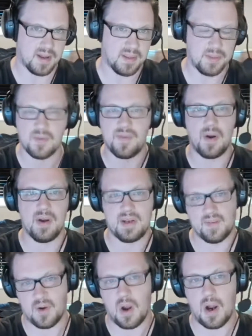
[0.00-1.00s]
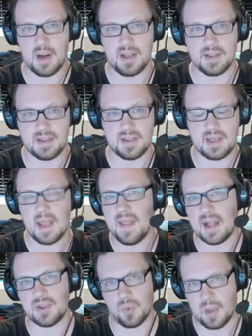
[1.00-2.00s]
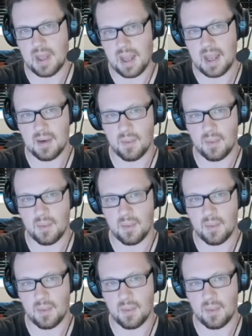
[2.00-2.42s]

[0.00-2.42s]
They're very different audiences, and that's okay.